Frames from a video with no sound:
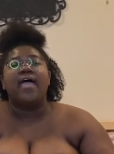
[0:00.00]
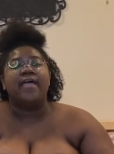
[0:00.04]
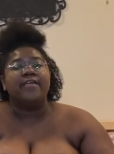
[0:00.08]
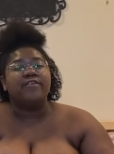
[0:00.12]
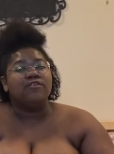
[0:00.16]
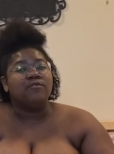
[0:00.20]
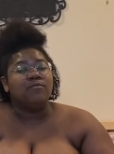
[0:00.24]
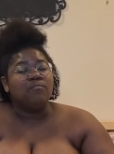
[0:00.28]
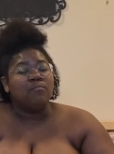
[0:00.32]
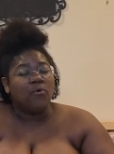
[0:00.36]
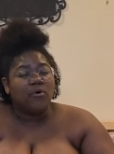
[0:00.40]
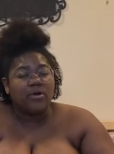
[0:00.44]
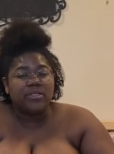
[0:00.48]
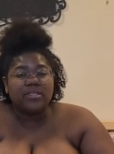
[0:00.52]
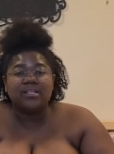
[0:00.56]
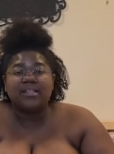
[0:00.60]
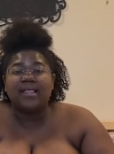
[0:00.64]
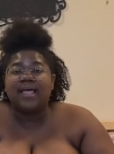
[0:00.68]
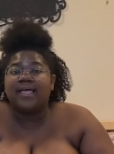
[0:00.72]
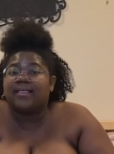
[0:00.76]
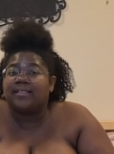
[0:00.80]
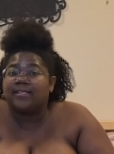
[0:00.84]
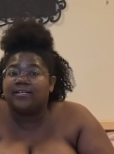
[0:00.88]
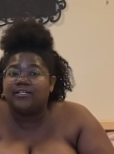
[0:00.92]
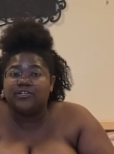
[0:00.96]
and you more than
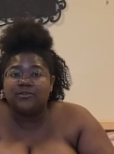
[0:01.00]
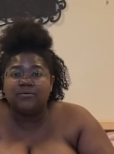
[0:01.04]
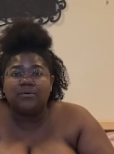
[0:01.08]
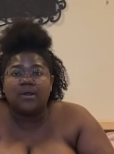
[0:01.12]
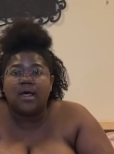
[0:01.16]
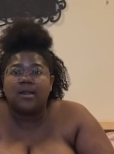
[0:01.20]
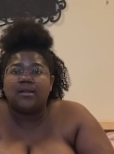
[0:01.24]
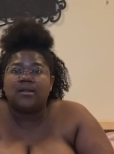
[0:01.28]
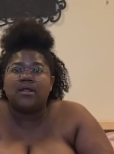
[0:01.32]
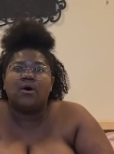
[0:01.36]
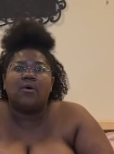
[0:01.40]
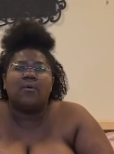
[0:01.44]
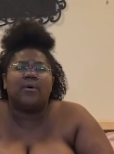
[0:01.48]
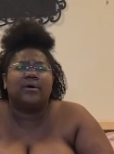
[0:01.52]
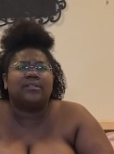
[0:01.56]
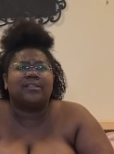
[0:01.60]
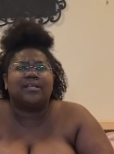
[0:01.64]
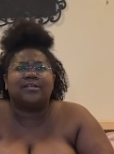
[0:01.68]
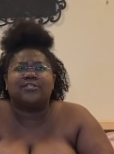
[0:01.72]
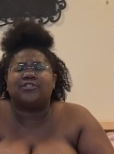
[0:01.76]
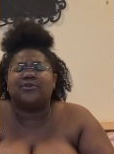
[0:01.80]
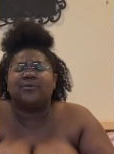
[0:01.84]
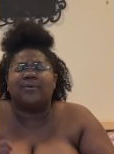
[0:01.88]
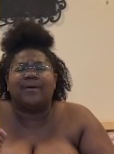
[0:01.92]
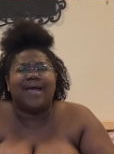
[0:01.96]
likely do not know
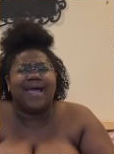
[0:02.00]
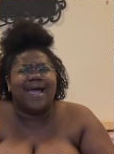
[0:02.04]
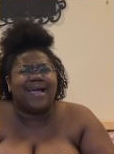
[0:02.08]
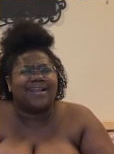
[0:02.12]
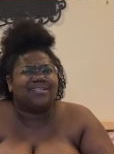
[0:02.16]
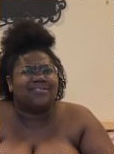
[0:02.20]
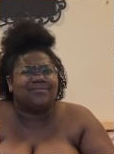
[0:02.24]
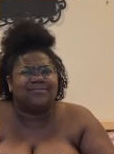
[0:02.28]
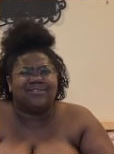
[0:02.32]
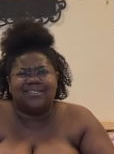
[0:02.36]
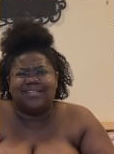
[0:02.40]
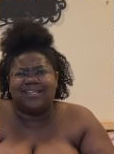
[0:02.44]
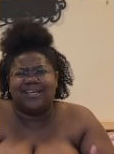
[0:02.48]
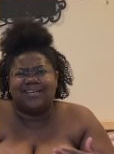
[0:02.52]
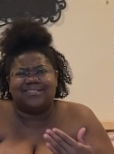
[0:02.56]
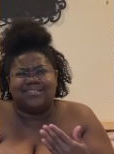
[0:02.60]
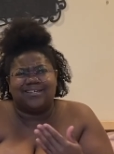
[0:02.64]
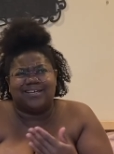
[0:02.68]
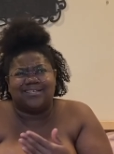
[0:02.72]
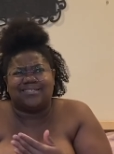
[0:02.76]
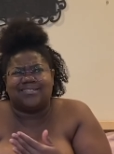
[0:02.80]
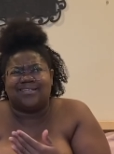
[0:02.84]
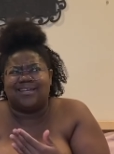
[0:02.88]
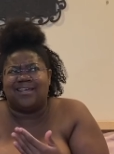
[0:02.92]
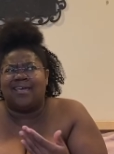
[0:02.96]
unless you were actively like
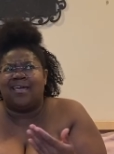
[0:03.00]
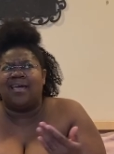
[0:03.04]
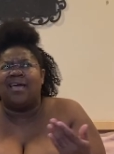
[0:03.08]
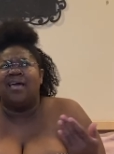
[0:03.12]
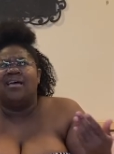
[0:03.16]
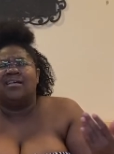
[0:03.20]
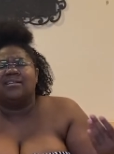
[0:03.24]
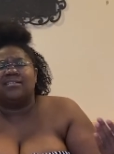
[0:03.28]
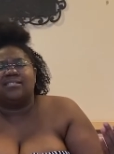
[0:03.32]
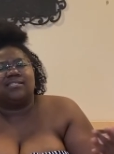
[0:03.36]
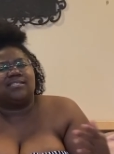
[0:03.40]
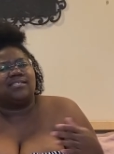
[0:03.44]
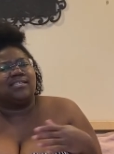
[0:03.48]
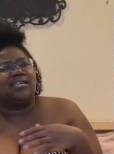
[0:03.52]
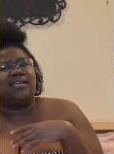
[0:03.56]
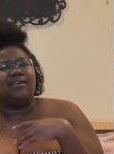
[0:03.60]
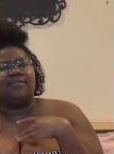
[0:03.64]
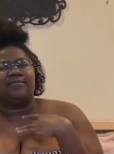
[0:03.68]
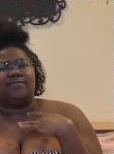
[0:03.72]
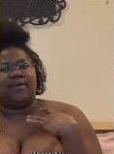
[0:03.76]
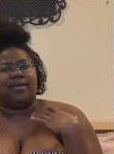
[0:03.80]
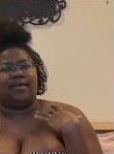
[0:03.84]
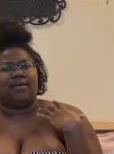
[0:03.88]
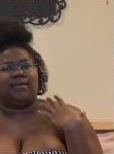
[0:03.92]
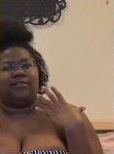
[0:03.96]
testing to see
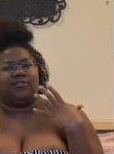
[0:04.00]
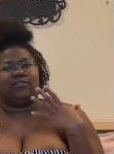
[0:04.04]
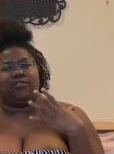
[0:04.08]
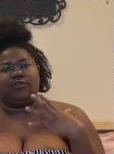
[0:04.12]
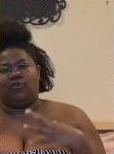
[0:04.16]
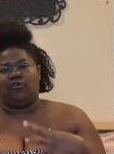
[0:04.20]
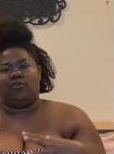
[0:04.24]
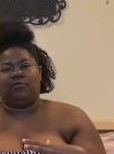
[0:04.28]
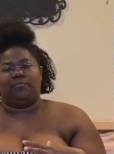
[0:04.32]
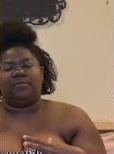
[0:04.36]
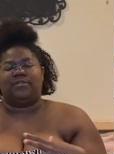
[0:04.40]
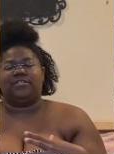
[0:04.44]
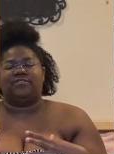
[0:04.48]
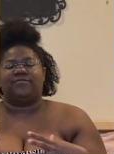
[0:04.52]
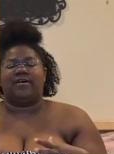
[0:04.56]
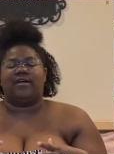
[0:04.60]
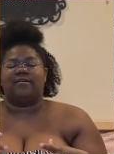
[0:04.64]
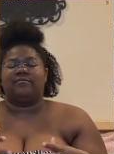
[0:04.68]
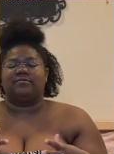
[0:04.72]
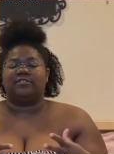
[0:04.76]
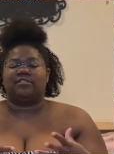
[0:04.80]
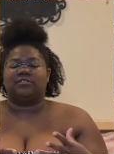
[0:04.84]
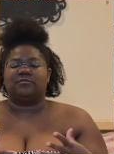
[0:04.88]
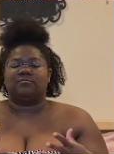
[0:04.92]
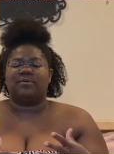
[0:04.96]
if like the herpes
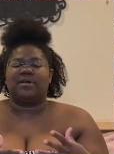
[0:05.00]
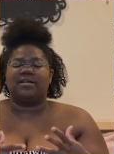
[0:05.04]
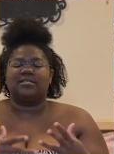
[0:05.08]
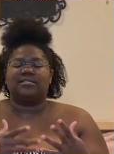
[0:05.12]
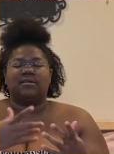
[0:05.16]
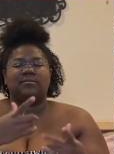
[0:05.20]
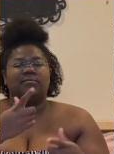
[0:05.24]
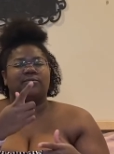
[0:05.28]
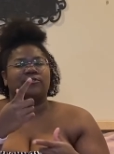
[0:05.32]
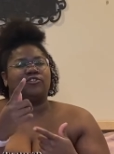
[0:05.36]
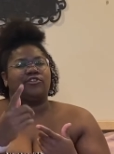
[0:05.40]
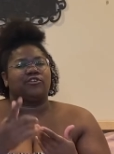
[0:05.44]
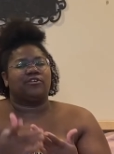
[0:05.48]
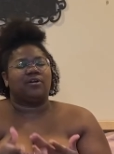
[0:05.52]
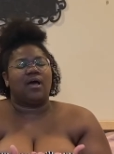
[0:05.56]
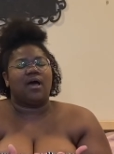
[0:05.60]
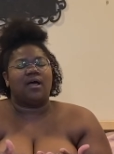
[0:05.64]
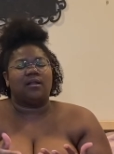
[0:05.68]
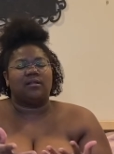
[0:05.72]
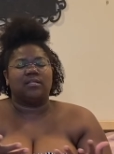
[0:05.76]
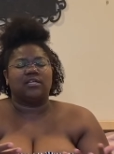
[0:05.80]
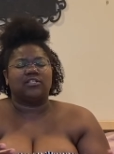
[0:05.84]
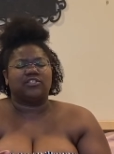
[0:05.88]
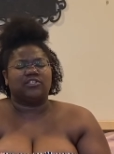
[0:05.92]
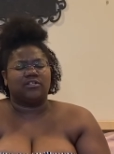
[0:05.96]
virus is present, which you're
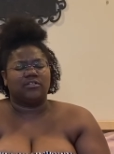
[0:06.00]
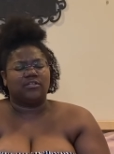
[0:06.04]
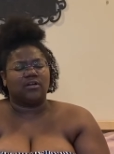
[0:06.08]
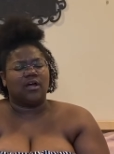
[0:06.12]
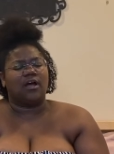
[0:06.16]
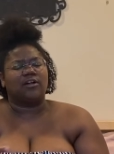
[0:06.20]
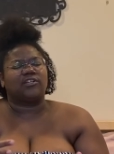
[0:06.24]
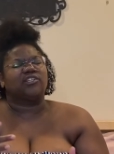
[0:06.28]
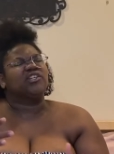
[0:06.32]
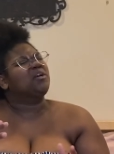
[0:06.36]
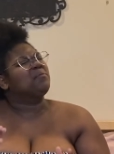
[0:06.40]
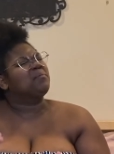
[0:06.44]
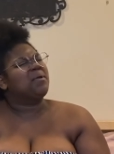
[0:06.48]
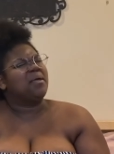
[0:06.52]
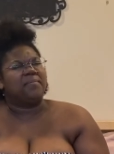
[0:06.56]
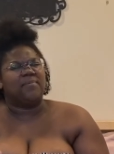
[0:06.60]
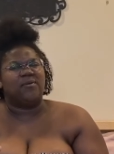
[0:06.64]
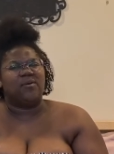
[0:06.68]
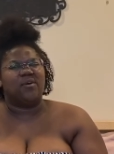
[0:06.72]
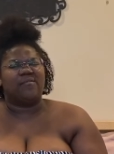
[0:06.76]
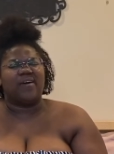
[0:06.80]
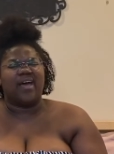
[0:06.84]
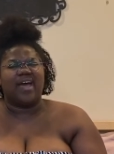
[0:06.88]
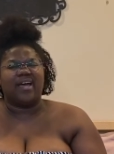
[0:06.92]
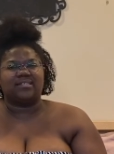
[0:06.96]
not unless you're a doctor and maybe
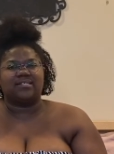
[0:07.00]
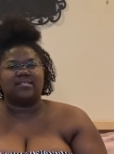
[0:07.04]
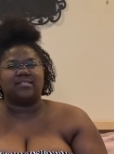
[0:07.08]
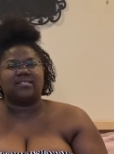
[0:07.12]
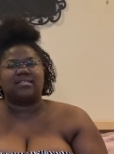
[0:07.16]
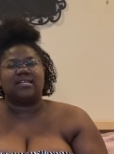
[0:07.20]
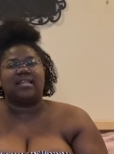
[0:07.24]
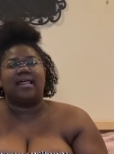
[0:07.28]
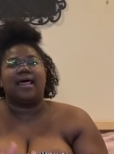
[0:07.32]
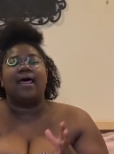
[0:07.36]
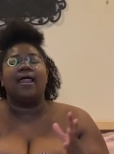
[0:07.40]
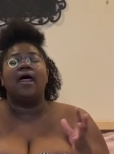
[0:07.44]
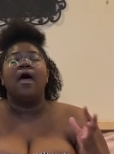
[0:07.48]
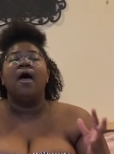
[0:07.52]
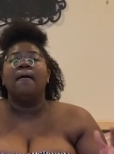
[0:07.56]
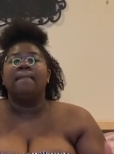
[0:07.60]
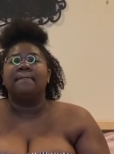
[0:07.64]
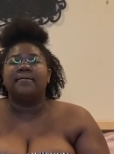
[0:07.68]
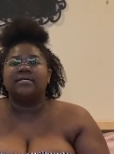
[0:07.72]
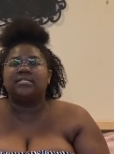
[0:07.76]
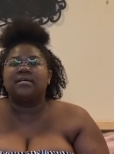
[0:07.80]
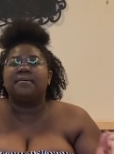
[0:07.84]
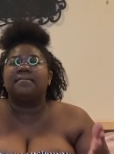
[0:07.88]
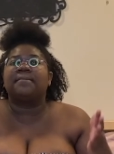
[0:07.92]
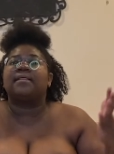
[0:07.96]
you have access to that.
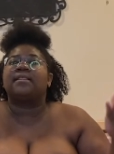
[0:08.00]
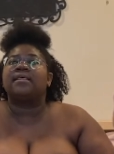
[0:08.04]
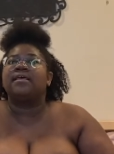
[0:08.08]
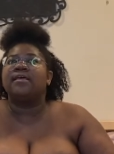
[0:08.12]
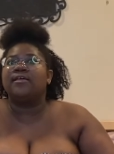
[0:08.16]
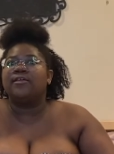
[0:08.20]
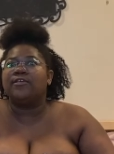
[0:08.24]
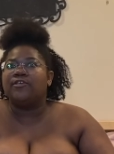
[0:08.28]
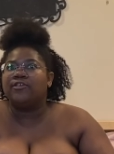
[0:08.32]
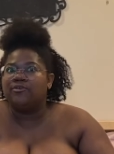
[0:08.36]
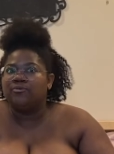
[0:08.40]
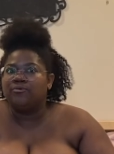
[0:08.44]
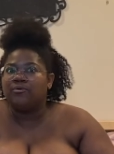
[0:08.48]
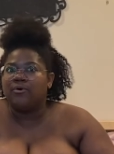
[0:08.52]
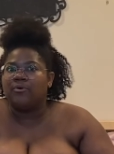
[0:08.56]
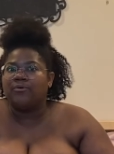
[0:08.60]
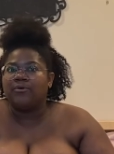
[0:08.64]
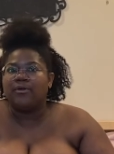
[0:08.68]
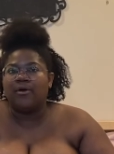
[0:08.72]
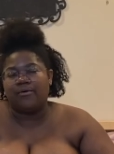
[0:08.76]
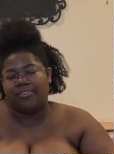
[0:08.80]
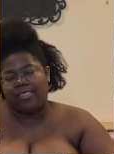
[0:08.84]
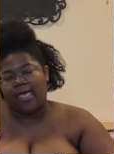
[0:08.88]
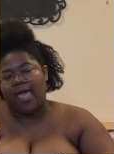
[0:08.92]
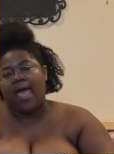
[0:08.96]
But typically you don't
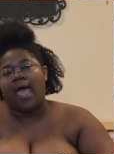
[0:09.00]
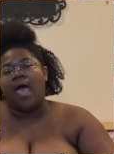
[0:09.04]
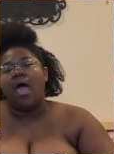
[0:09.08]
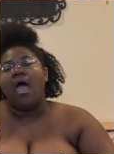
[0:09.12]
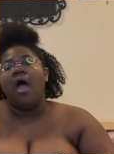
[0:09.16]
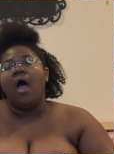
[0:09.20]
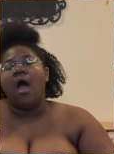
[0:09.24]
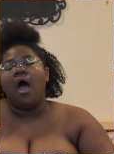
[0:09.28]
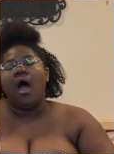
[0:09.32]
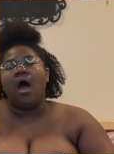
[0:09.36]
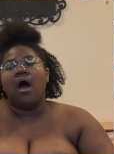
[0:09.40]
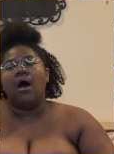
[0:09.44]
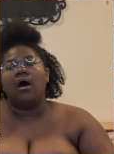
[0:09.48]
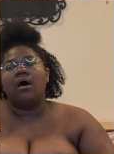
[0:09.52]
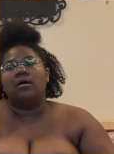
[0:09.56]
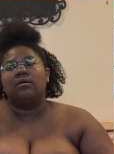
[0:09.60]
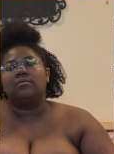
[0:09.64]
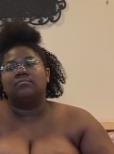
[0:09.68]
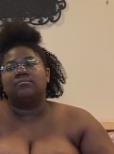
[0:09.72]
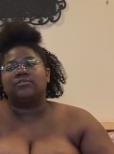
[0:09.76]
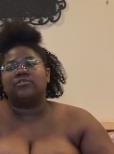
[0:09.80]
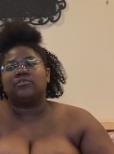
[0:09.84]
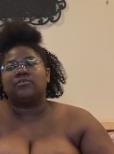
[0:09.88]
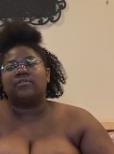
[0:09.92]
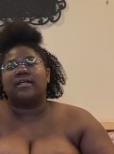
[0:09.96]
know that.
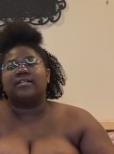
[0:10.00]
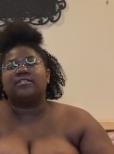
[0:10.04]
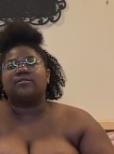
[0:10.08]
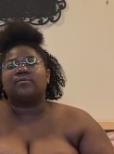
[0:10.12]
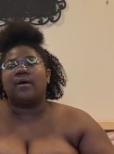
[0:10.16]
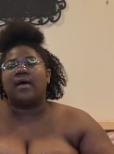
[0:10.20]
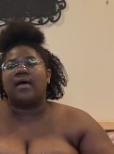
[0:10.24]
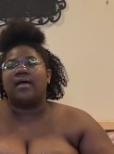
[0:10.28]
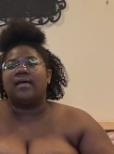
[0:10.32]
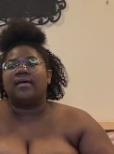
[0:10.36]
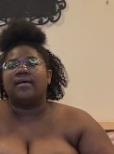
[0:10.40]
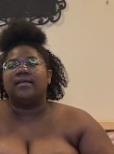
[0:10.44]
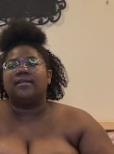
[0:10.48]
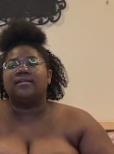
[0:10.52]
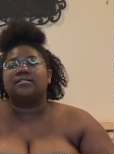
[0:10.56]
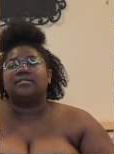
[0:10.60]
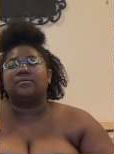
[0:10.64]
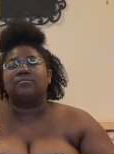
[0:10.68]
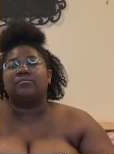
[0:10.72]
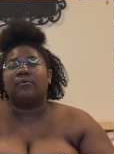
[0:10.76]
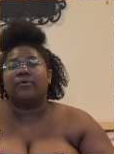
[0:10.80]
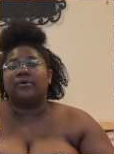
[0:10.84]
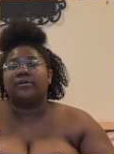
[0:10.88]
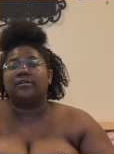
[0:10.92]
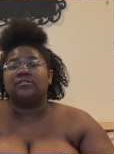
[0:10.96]
Um, so that's why it is
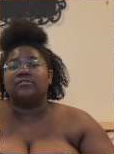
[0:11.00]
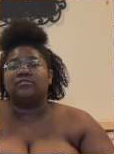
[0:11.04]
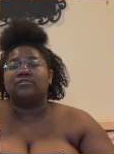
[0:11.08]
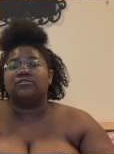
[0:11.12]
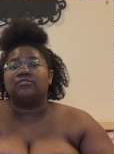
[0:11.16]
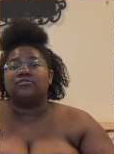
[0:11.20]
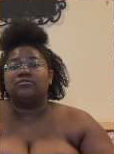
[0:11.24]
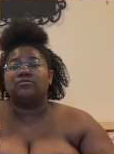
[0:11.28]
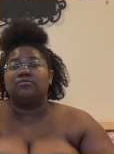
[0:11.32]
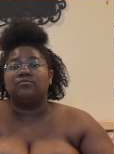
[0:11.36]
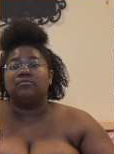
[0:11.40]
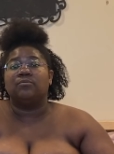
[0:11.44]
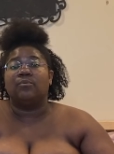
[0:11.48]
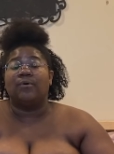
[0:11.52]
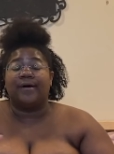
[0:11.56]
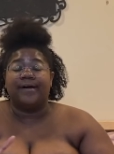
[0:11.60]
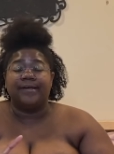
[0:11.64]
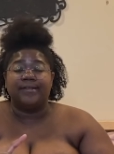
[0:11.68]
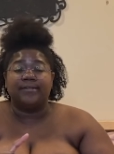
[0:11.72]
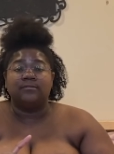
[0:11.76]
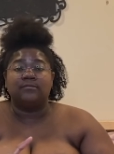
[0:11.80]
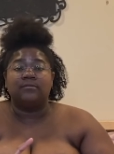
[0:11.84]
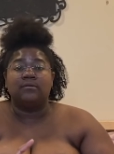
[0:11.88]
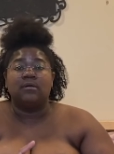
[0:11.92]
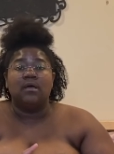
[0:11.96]
important to
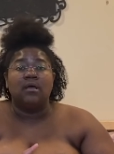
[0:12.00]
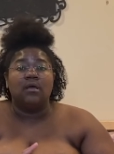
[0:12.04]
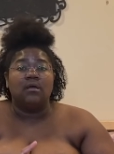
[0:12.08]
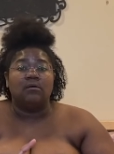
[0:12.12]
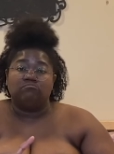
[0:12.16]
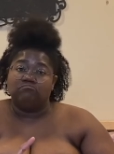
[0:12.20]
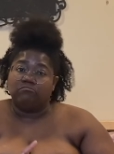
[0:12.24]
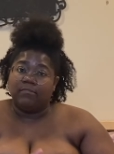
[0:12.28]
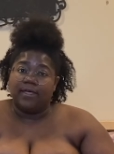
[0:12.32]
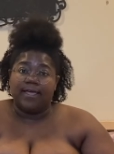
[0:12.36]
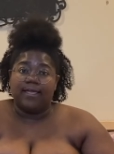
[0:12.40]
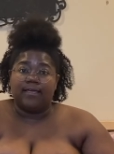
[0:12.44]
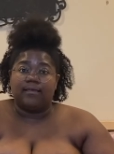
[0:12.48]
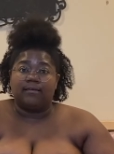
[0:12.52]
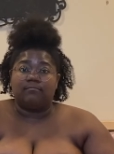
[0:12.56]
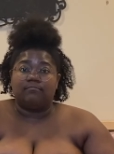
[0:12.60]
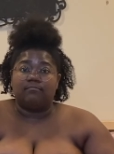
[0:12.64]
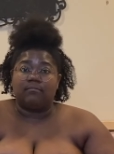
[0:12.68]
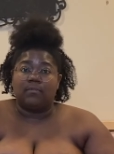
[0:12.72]
one, like